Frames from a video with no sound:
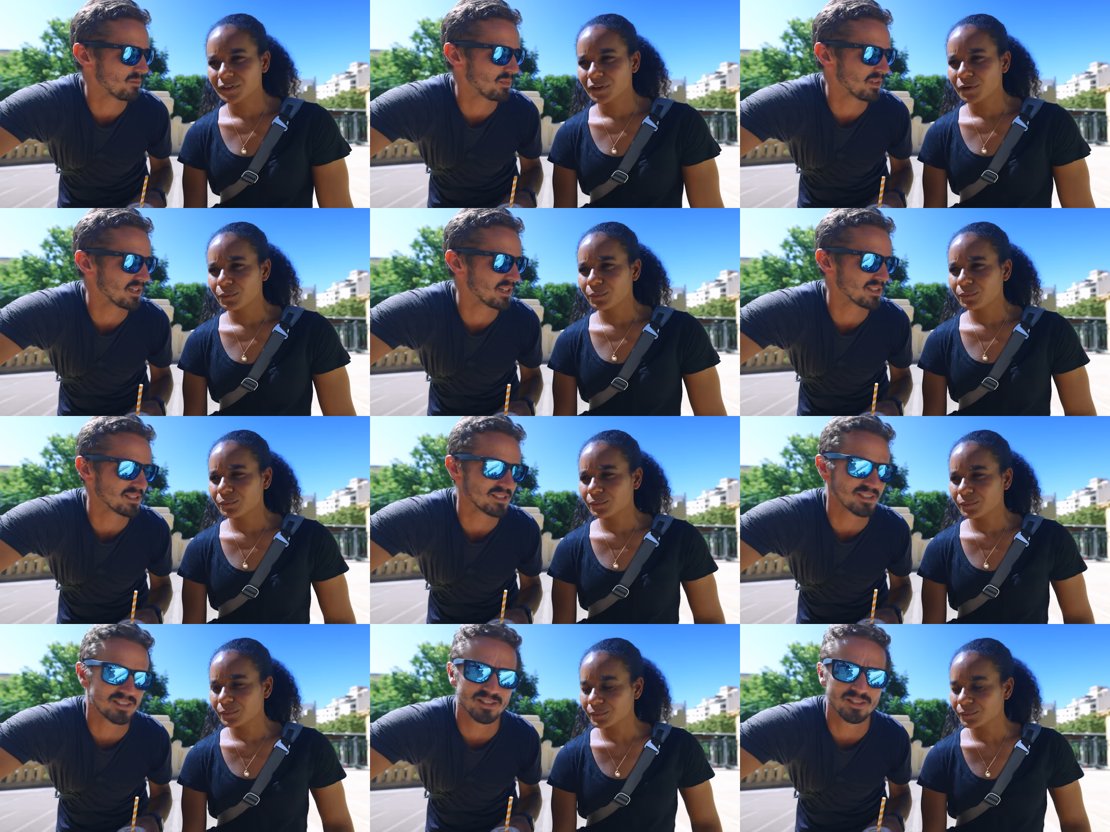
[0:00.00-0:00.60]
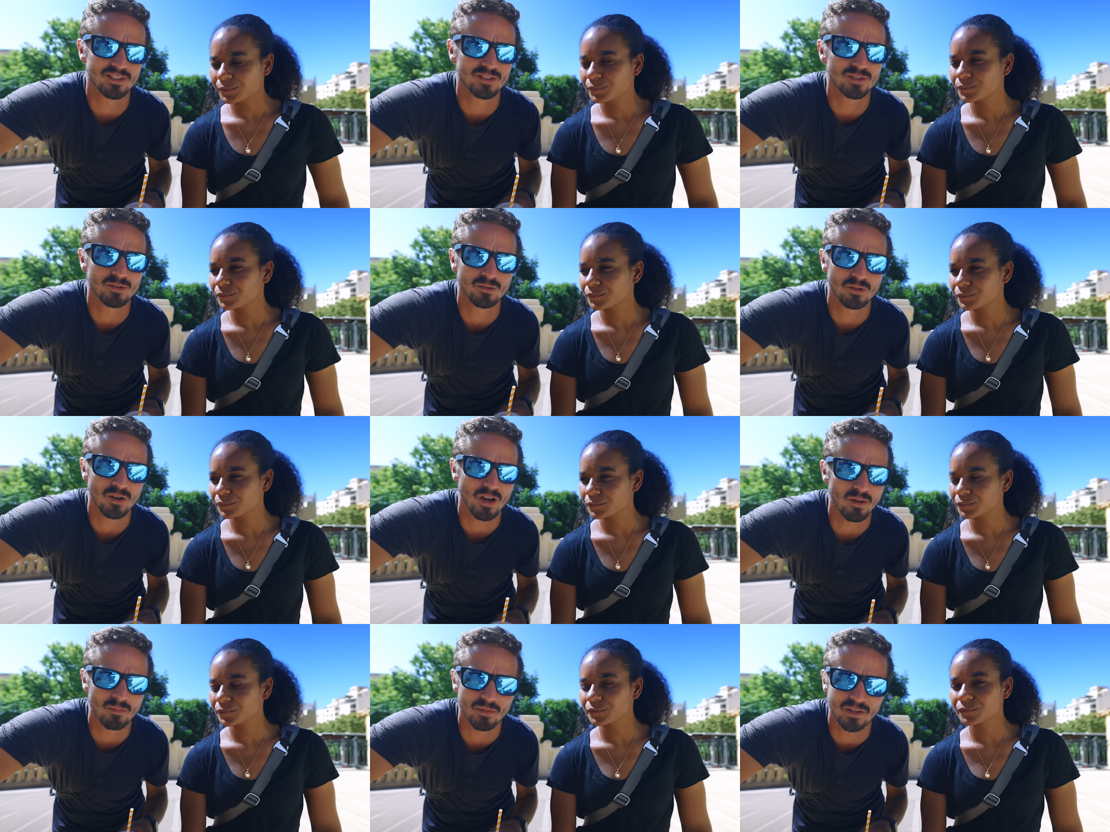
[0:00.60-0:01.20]
Speaker 1: because it's just too
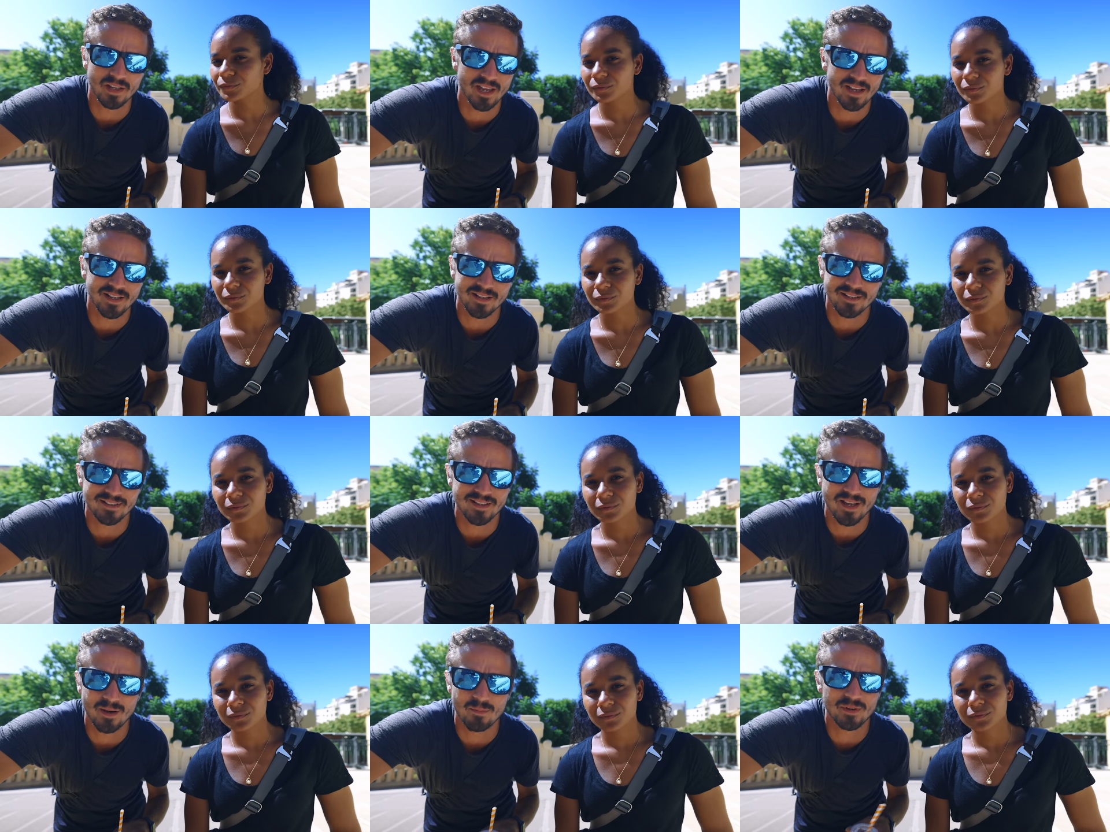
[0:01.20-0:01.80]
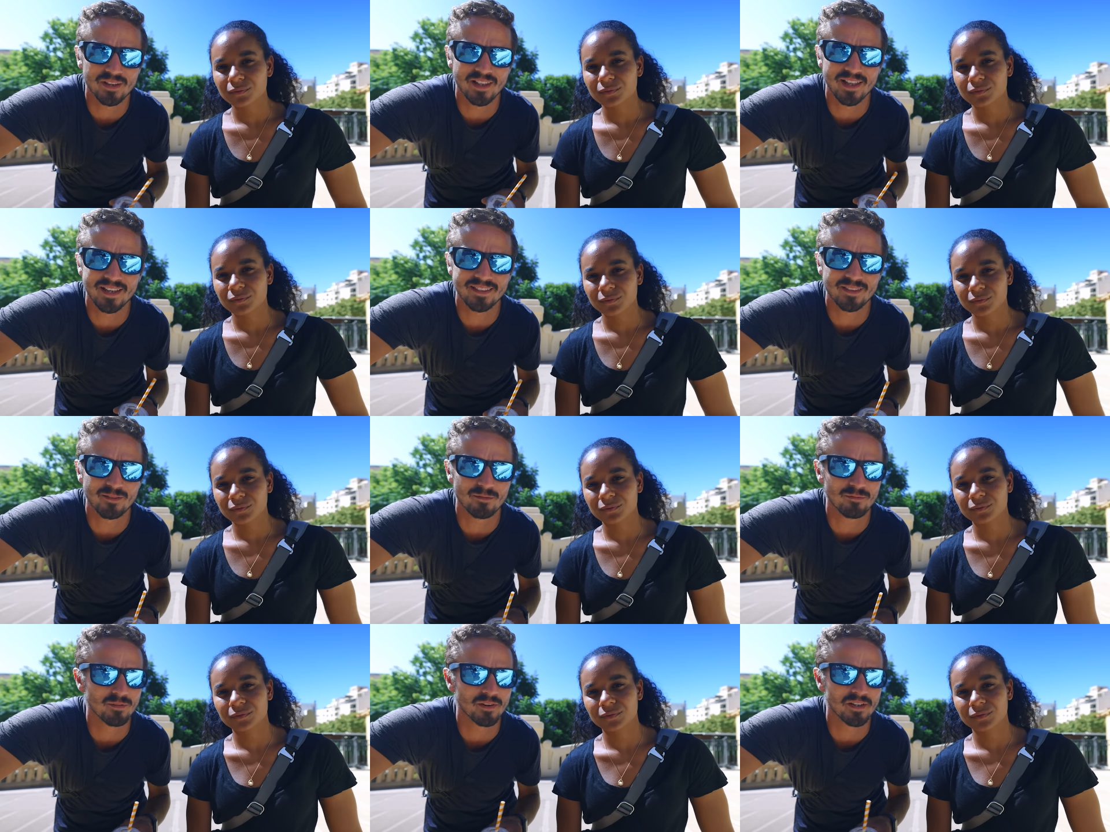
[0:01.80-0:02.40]
complicated, and we like
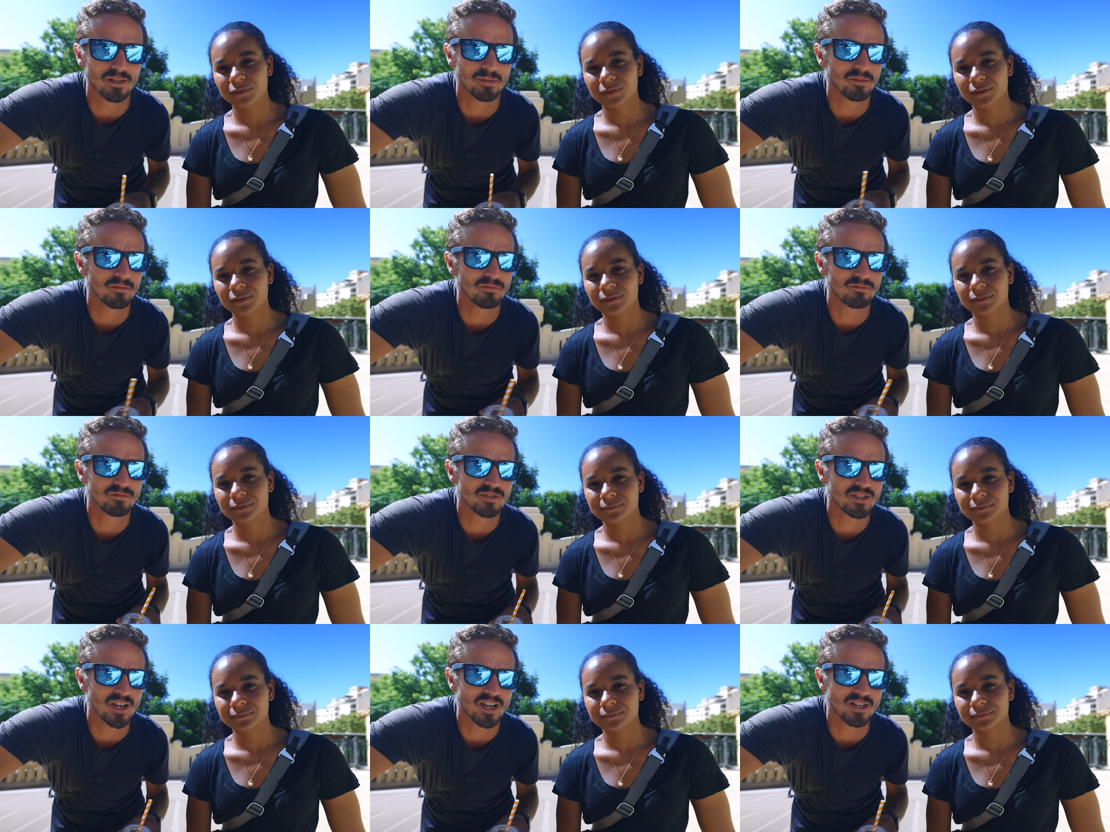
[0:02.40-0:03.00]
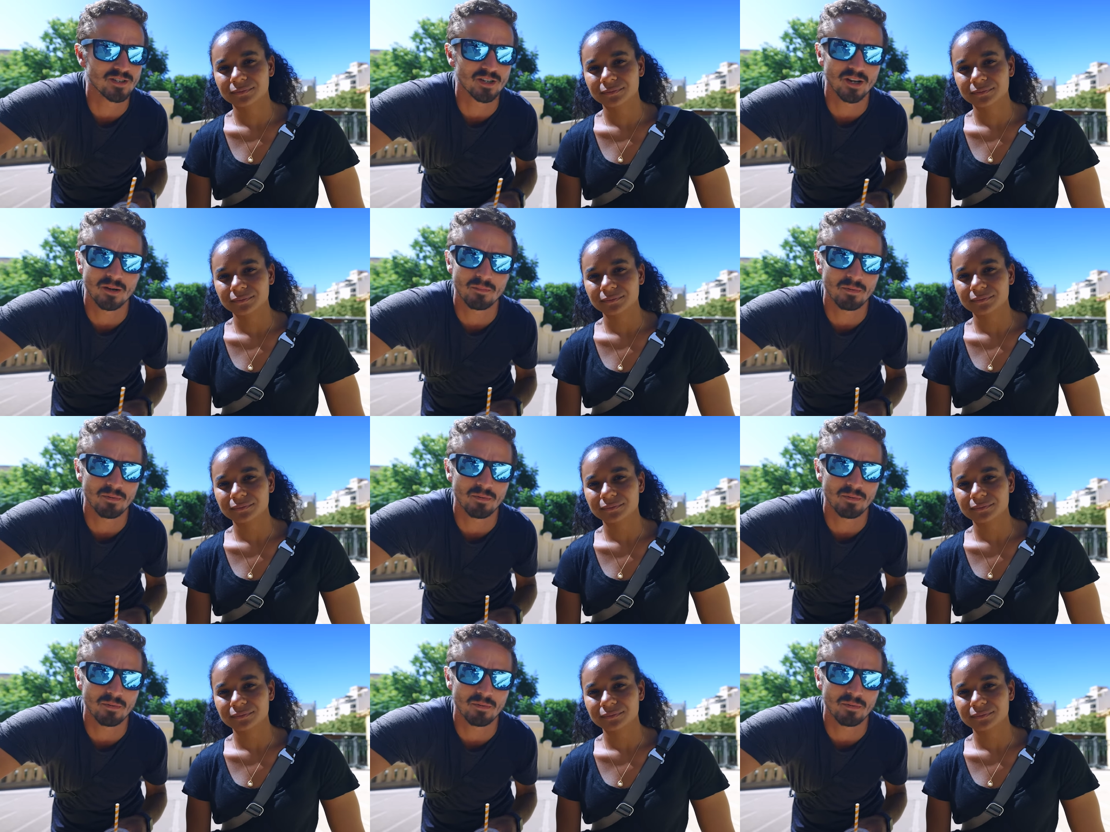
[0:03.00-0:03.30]
the freedom of changing our